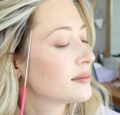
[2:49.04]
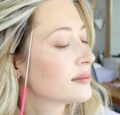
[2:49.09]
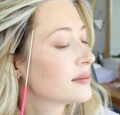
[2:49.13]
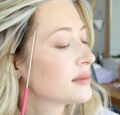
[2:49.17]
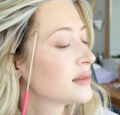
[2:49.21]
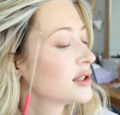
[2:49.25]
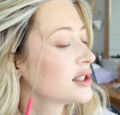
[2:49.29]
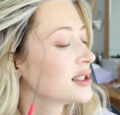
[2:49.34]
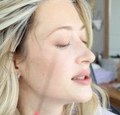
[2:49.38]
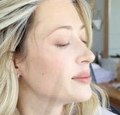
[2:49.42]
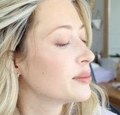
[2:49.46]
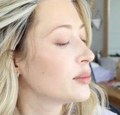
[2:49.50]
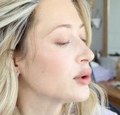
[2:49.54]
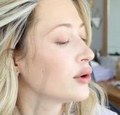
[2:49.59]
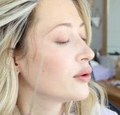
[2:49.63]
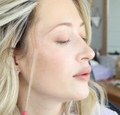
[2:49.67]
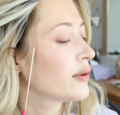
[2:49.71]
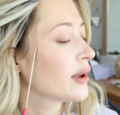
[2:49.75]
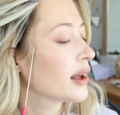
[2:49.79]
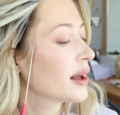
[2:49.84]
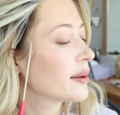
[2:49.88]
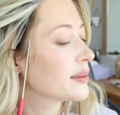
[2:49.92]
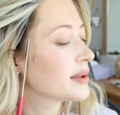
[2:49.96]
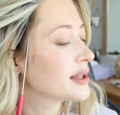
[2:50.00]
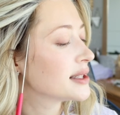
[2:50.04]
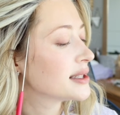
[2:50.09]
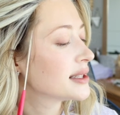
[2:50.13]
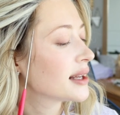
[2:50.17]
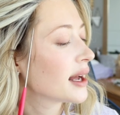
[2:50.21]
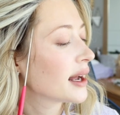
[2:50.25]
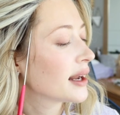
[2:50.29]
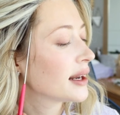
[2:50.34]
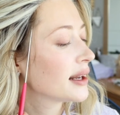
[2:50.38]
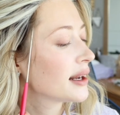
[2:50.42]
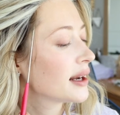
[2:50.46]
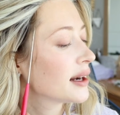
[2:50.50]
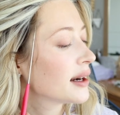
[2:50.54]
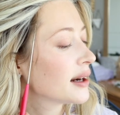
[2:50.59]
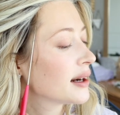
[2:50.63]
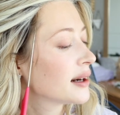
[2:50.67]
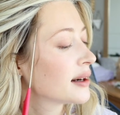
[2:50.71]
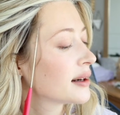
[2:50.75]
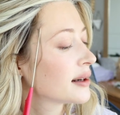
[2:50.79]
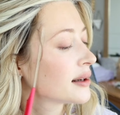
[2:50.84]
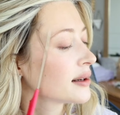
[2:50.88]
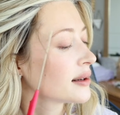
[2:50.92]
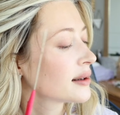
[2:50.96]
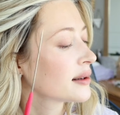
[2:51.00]
just moving up the side here,
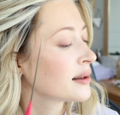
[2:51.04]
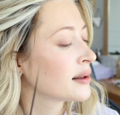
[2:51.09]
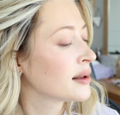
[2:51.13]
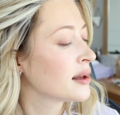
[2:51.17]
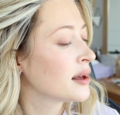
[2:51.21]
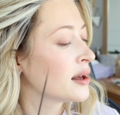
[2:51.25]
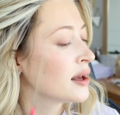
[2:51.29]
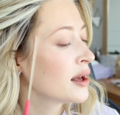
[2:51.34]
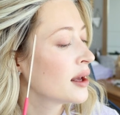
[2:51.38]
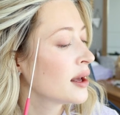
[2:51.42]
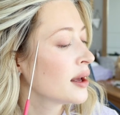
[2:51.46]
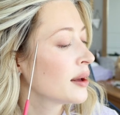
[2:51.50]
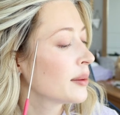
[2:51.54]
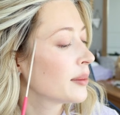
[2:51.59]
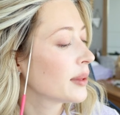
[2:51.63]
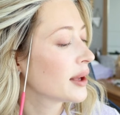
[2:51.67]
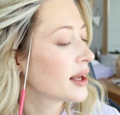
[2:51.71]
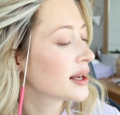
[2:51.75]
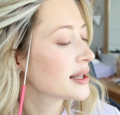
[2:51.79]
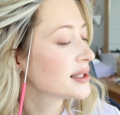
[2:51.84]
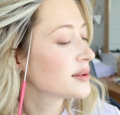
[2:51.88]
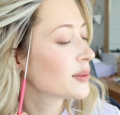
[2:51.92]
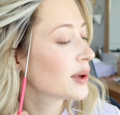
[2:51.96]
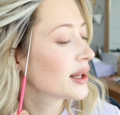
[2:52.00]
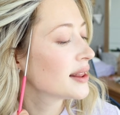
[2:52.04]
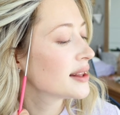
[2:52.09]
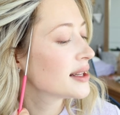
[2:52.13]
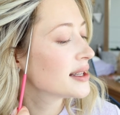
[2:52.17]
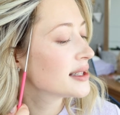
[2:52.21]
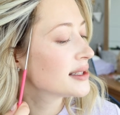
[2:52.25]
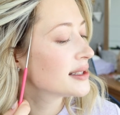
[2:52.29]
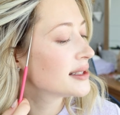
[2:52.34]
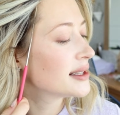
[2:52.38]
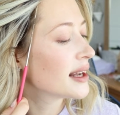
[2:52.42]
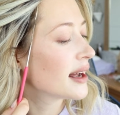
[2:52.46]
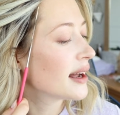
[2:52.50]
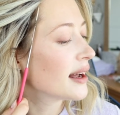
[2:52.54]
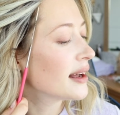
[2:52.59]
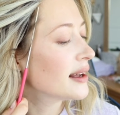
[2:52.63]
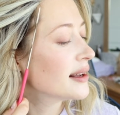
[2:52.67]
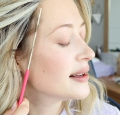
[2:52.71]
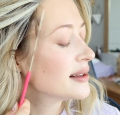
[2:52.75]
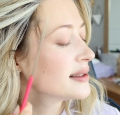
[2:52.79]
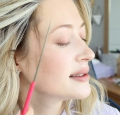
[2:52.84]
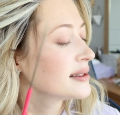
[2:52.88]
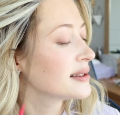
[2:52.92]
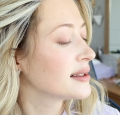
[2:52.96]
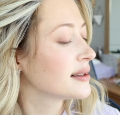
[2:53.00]
because what this
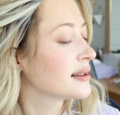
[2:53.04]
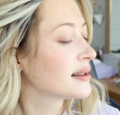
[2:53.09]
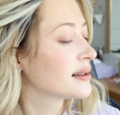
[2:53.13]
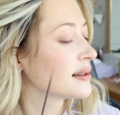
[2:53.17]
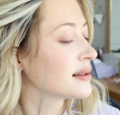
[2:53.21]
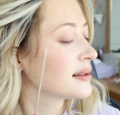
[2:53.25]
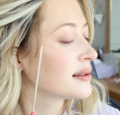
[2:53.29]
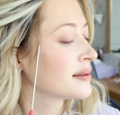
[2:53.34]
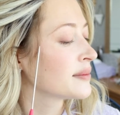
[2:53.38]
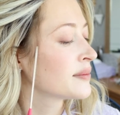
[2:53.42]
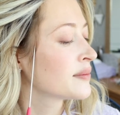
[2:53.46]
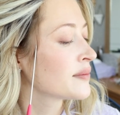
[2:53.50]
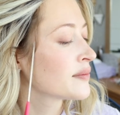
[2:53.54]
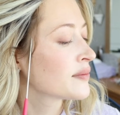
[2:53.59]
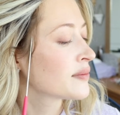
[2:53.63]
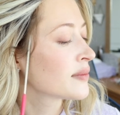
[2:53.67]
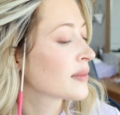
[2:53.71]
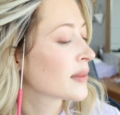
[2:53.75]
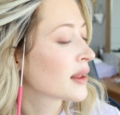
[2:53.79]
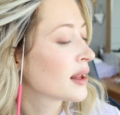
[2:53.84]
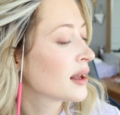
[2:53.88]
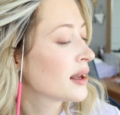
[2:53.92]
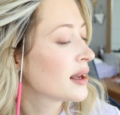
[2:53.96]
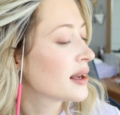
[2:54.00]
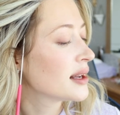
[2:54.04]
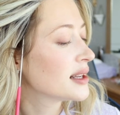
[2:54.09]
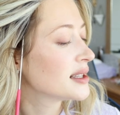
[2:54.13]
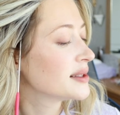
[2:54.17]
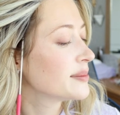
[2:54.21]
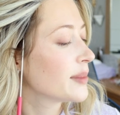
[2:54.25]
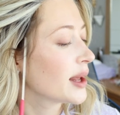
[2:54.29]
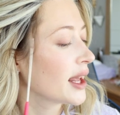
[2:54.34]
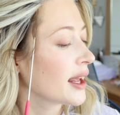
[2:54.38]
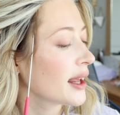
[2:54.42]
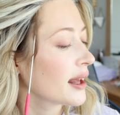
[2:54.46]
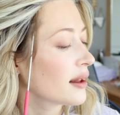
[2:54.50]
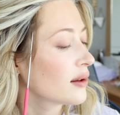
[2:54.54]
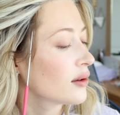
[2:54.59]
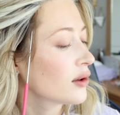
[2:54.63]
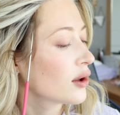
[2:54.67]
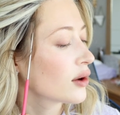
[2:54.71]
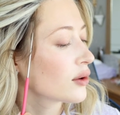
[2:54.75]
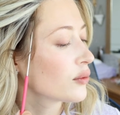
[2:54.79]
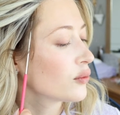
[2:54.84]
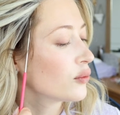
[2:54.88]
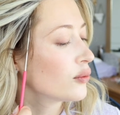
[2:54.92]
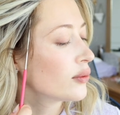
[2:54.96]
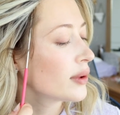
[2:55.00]
does is make it
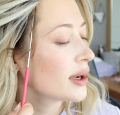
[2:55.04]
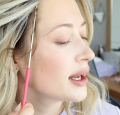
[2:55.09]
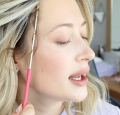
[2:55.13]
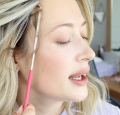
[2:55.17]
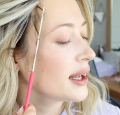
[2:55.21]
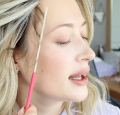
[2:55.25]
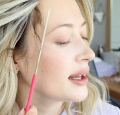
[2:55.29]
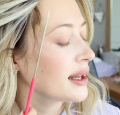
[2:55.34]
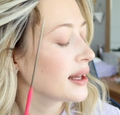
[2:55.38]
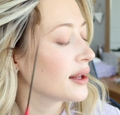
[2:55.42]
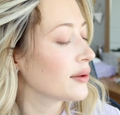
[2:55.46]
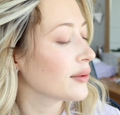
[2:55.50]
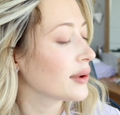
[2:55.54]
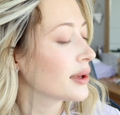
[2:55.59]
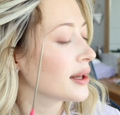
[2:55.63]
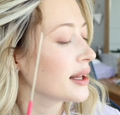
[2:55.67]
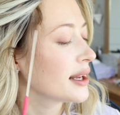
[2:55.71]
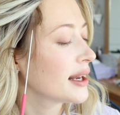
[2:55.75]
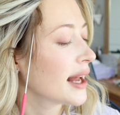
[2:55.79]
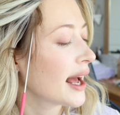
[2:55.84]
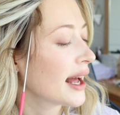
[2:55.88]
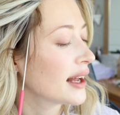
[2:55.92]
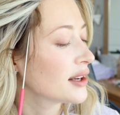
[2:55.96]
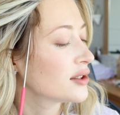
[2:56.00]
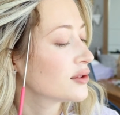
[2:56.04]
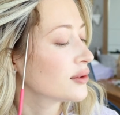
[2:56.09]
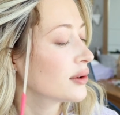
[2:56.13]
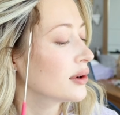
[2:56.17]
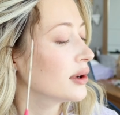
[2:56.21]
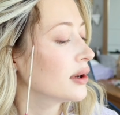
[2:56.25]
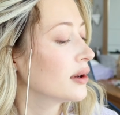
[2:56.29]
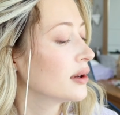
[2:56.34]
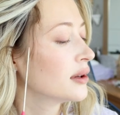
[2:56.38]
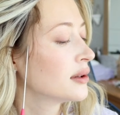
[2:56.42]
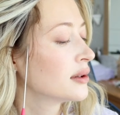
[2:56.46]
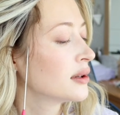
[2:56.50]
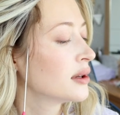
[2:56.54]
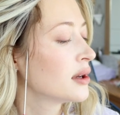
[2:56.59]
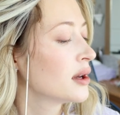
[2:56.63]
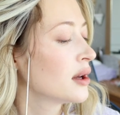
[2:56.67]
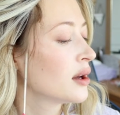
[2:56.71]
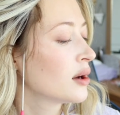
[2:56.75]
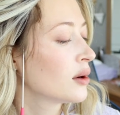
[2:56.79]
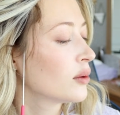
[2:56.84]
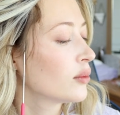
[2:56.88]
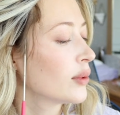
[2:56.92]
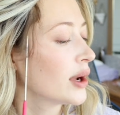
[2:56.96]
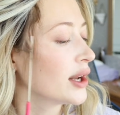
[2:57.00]
look really, really natural
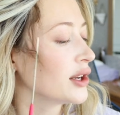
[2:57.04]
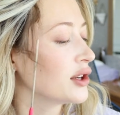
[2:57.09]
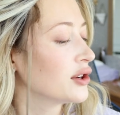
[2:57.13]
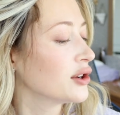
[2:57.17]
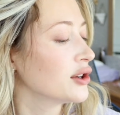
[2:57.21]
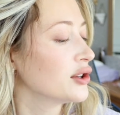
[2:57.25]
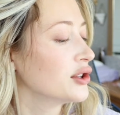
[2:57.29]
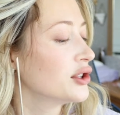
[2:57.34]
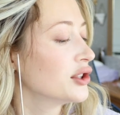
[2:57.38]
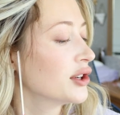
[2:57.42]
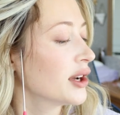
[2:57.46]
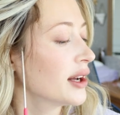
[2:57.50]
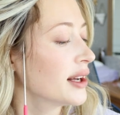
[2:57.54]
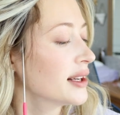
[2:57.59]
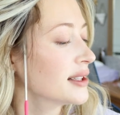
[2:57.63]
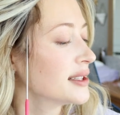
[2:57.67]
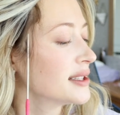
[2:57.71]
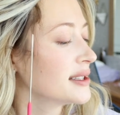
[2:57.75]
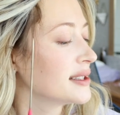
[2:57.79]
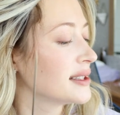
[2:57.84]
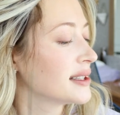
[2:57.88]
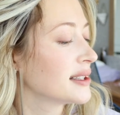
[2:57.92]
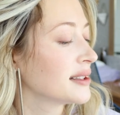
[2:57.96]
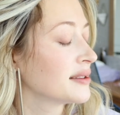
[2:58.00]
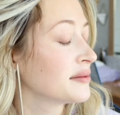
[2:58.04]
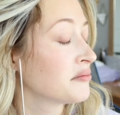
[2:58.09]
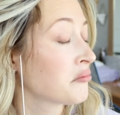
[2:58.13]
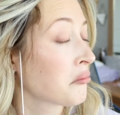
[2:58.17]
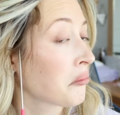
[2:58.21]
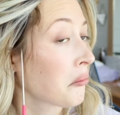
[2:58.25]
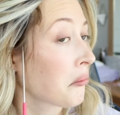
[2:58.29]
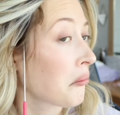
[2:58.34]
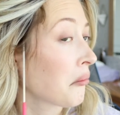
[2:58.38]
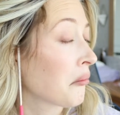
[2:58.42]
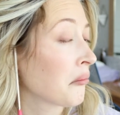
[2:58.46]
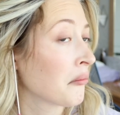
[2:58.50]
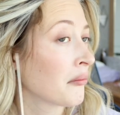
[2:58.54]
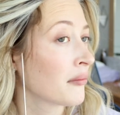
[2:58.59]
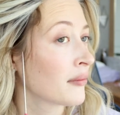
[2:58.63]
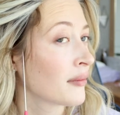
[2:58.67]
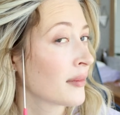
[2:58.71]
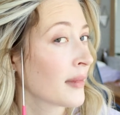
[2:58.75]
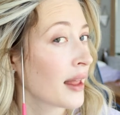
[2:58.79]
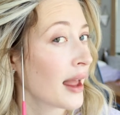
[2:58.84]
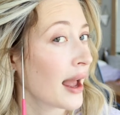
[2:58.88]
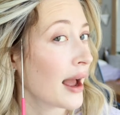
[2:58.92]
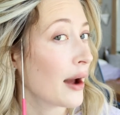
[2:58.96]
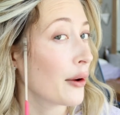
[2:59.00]
when you're just
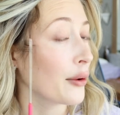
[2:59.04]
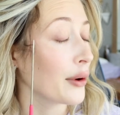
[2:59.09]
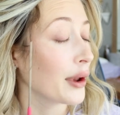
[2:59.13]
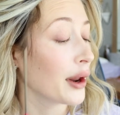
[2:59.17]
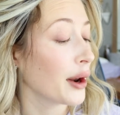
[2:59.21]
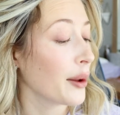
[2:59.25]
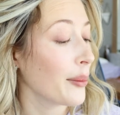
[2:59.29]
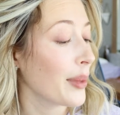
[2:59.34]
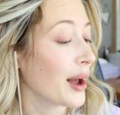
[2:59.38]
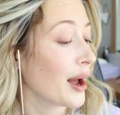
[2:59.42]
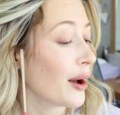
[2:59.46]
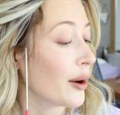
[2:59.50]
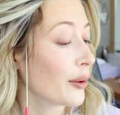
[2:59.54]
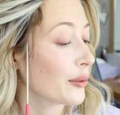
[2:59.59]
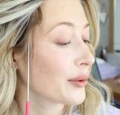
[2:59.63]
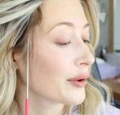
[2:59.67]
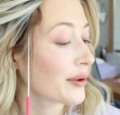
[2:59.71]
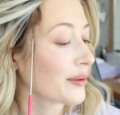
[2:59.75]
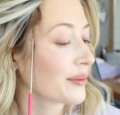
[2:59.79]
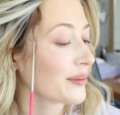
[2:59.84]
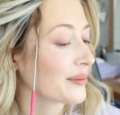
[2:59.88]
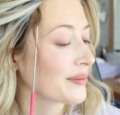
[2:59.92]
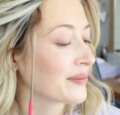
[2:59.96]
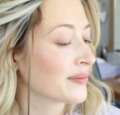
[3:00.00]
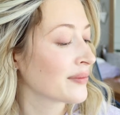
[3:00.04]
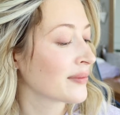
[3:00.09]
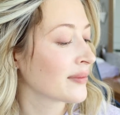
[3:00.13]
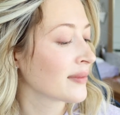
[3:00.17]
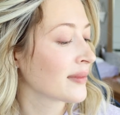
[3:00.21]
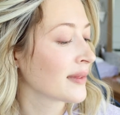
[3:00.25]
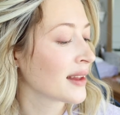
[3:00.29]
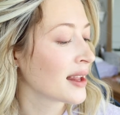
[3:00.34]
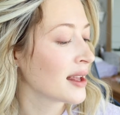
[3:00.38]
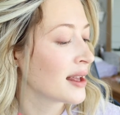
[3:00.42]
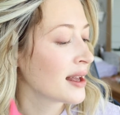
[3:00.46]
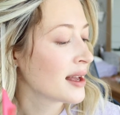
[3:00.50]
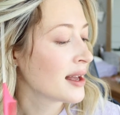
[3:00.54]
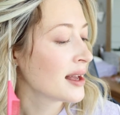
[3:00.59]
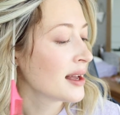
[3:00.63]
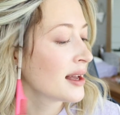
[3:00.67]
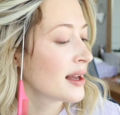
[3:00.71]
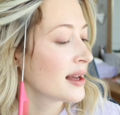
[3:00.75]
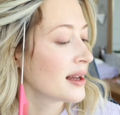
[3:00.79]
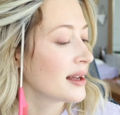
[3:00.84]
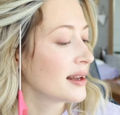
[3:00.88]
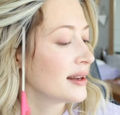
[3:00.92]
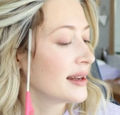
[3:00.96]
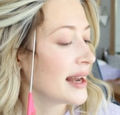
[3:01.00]
out and about.
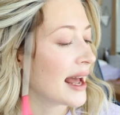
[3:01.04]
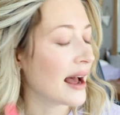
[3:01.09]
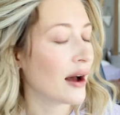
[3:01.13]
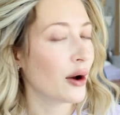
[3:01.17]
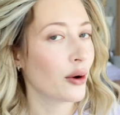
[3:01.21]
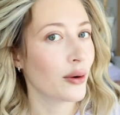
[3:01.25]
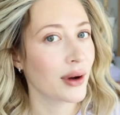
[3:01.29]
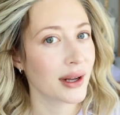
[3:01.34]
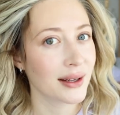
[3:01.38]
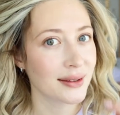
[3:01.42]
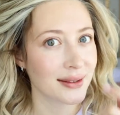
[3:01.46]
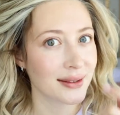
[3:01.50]
Now,